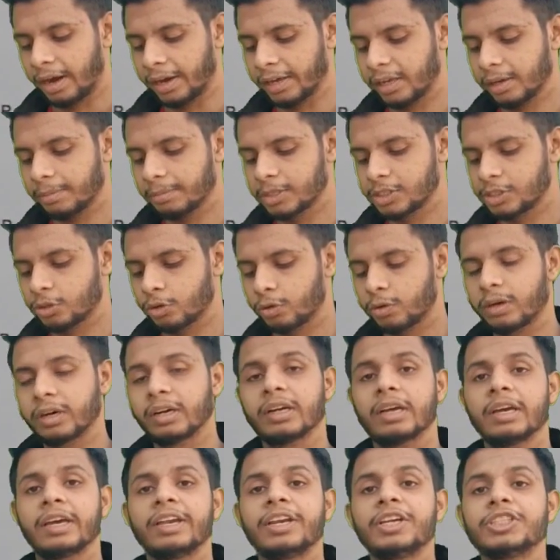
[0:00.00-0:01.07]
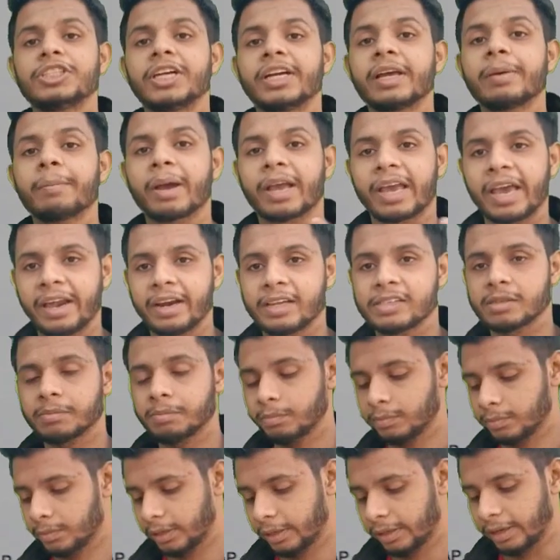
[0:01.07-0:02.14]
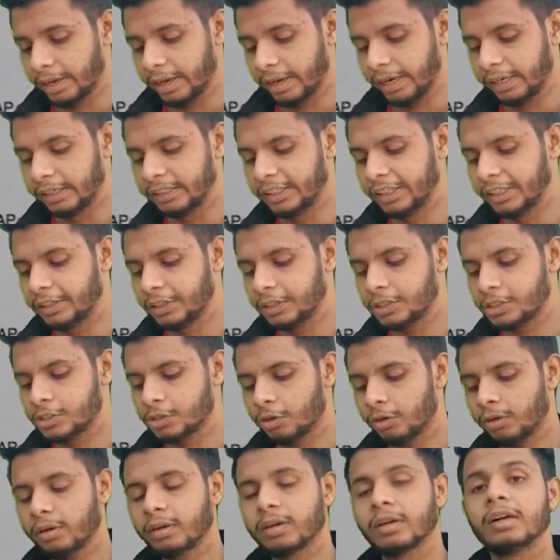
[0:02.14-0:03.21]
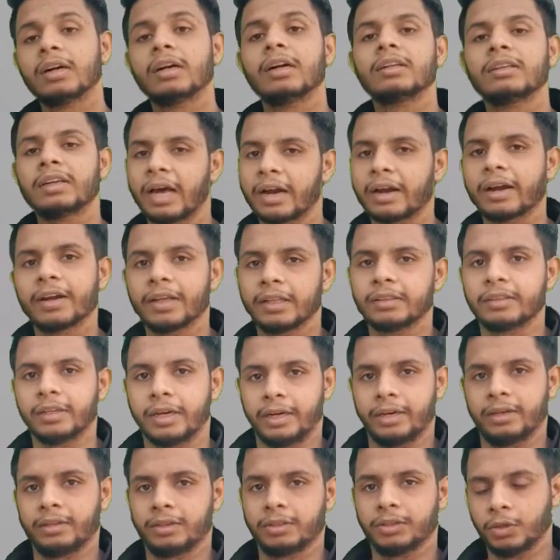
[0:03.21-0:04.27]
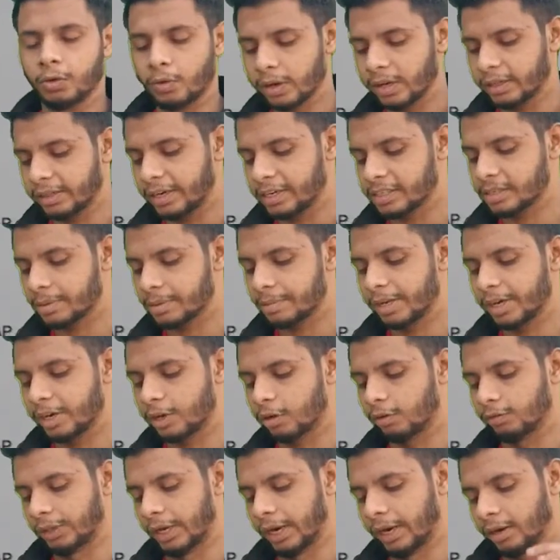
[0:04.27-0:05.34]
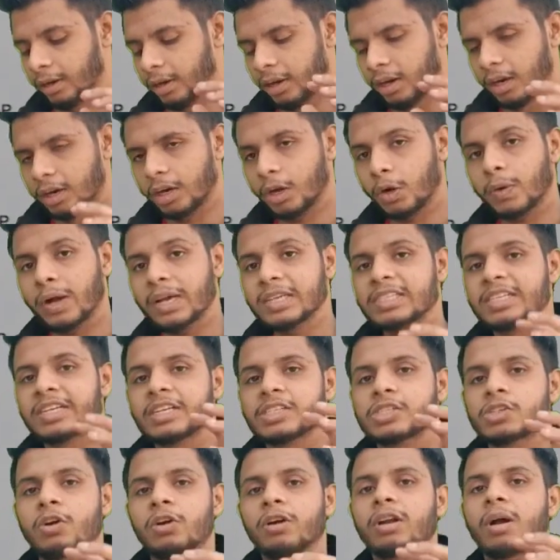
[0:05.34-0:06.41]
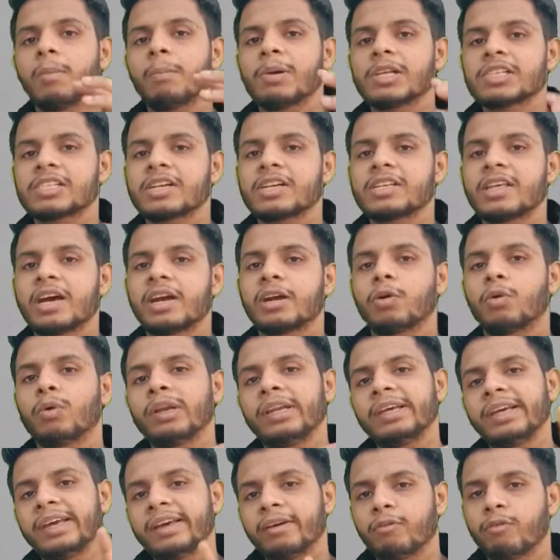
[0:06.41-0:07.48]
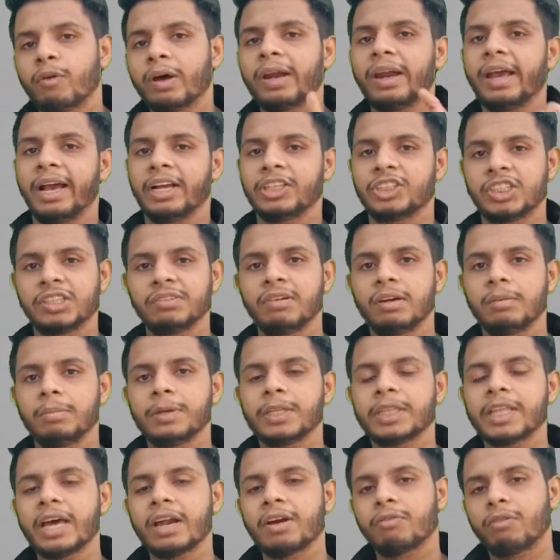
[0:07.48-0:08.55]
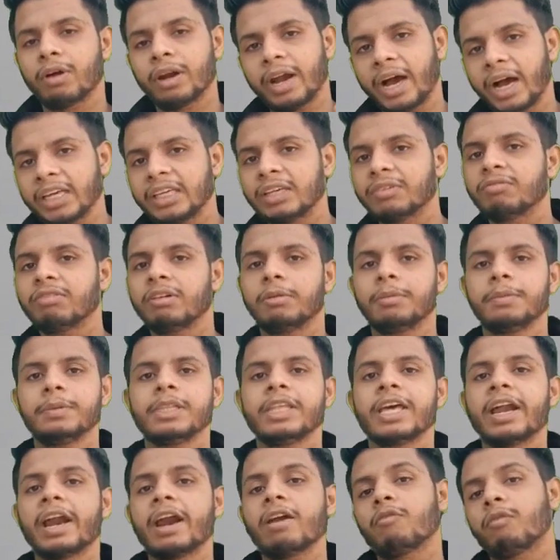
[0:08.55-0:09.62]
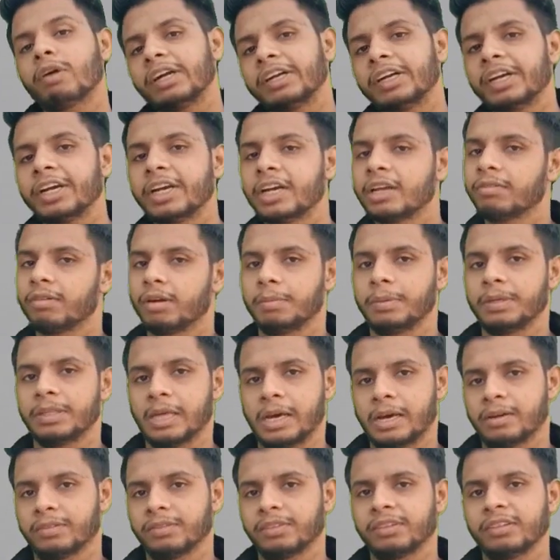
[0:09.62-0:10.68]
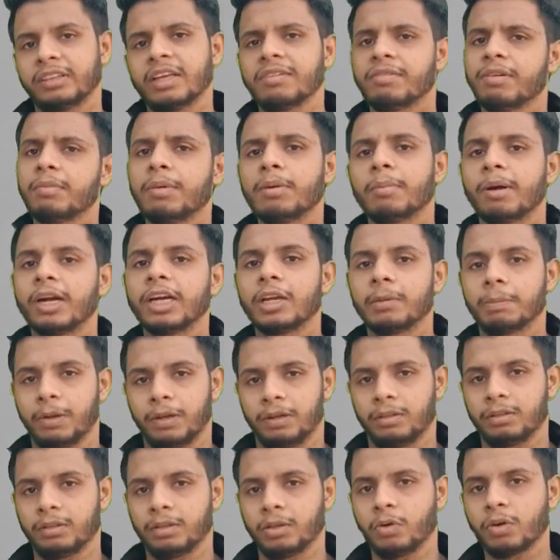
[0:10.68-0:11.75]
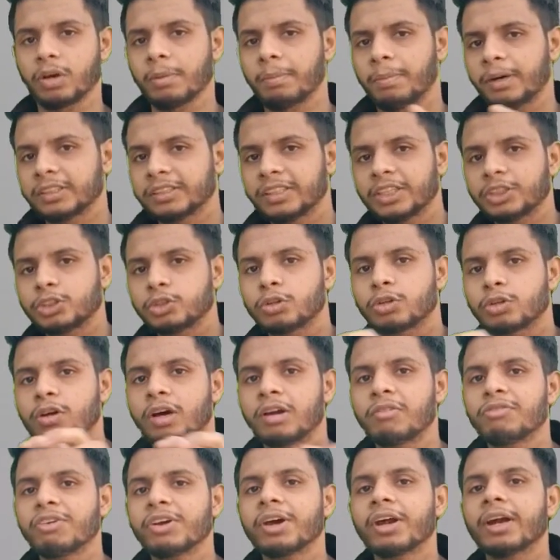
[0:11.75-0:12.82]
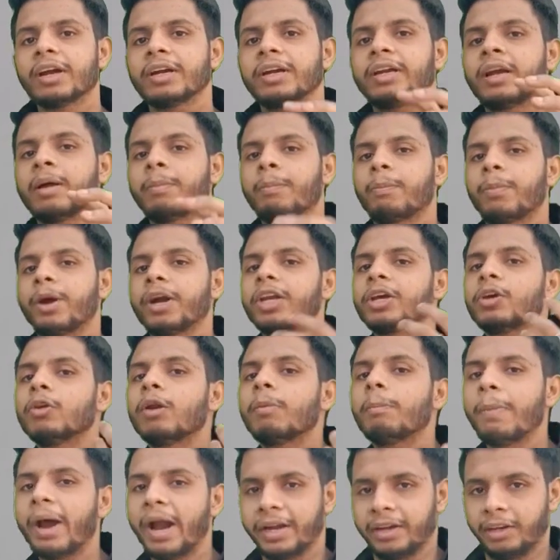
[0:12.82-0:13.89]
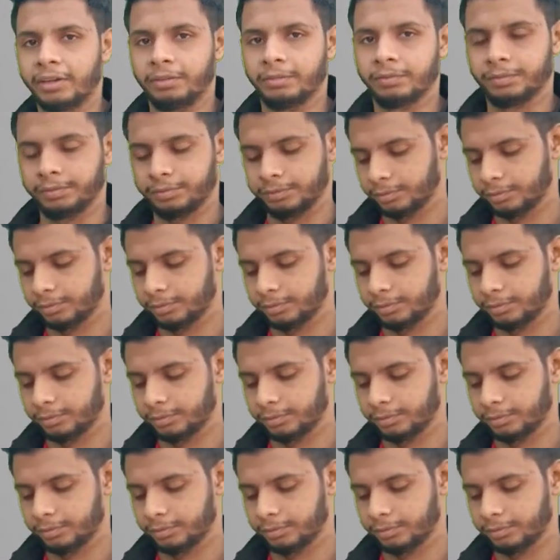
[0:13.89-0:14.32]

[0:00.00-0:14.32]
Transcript: IM is your initiating mechanism and TT is your target and threat. Okay, that is the meaning of that. Now guys, it is not compulsory that only one HE will be there, one IM will be there and one TT will be there. They will be multiple, okay, but they should configure in a particular pattern.